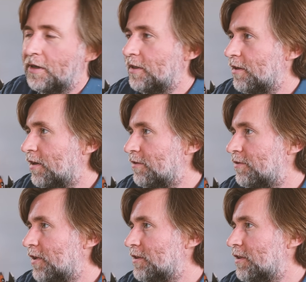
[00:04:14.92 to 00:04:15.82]
i9
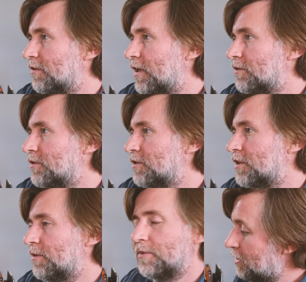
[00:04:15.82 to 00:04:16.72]
13000
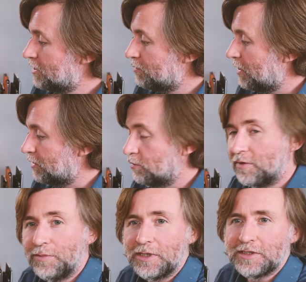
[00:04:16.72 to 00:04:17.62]
chip. But this has managed
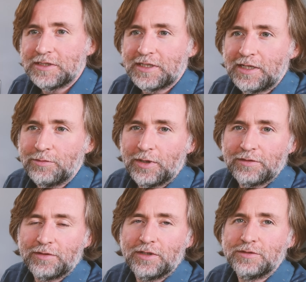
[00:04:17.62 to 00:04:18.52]
all of my sustain
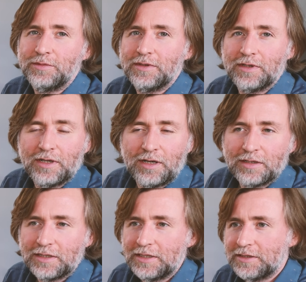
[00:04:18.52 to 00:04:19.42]
workflows with
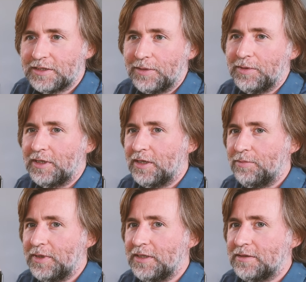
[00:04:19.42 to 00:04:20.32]
hardly skipping a
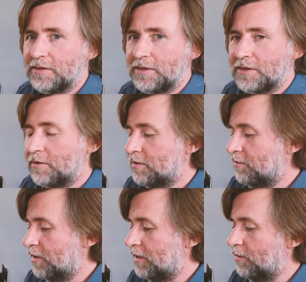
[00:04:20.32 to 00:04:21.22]
beat. It's only
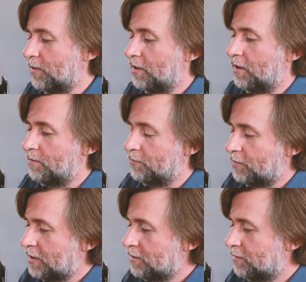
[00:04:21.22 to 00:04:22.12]
really when I'm
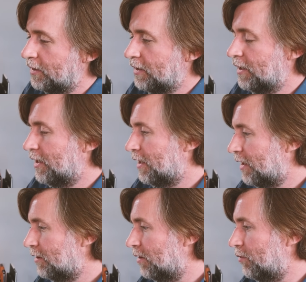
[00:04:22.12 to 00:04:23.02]
rendering
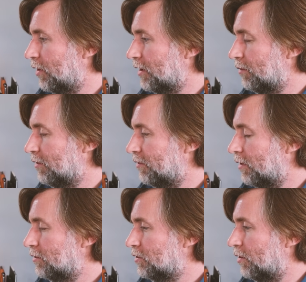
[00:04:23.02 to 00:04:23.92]
and I'm working with
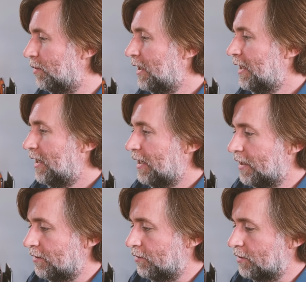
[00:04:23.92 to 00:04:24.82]
Photoshop
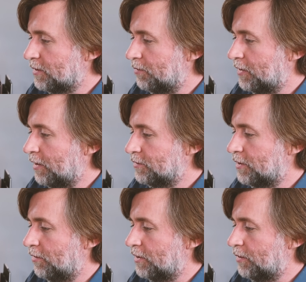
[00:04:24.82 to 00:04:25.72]
and I've got something else
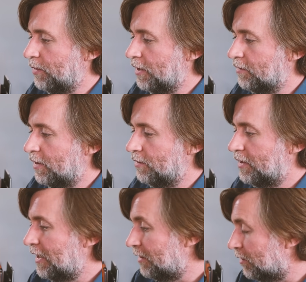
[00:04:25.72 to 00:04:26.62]
going in the
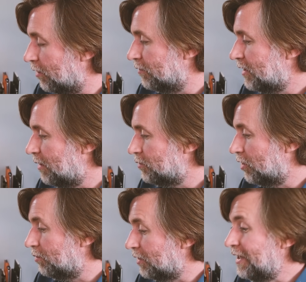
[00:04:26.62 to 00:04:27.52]
background and a lot of tabs
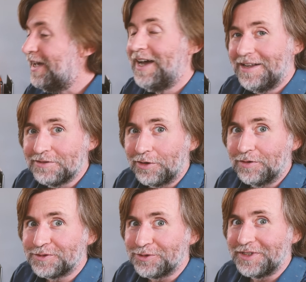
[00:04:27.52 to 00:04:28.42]
open and a
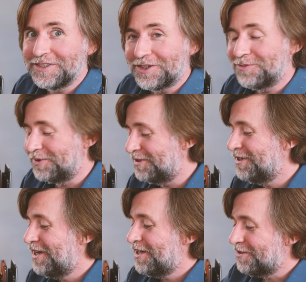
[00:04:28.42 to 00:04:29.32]
lot of screens
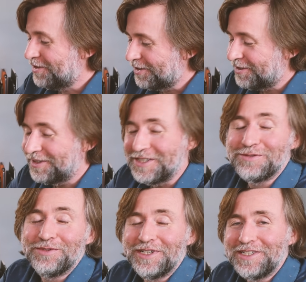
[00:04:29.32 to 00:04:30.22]
open that
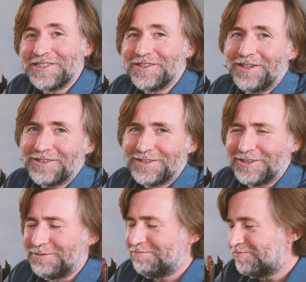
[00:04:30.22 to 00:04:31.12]
this really starts
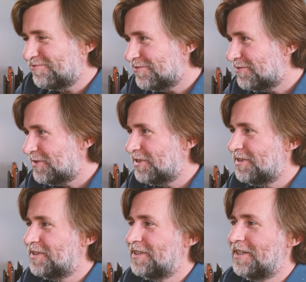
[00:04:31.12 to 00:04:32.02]
to
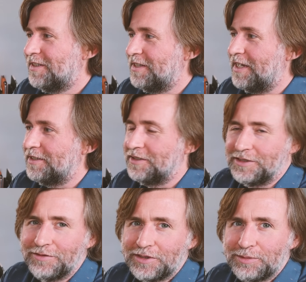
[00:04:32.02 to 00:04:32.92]
see the
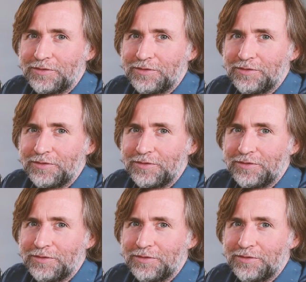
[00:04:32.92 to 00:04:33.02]
edges of its